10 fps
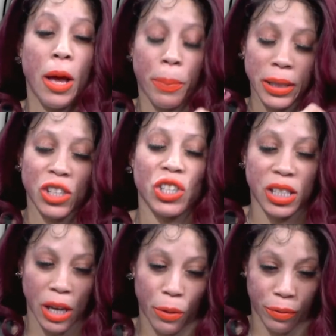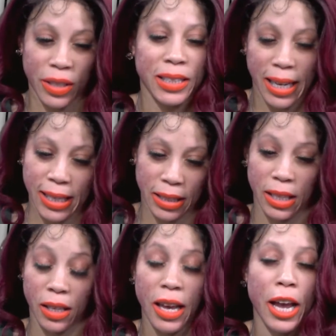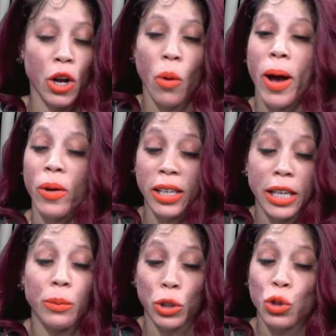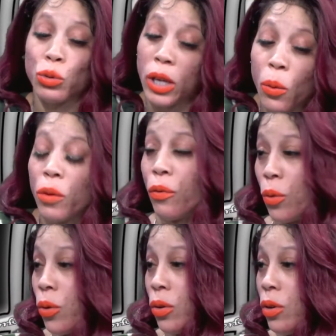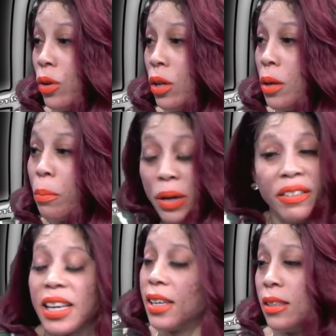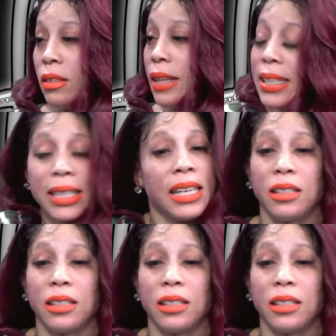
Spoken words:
Please yourself. Secondly, and go out and get what you're going for. So, period. So that's it.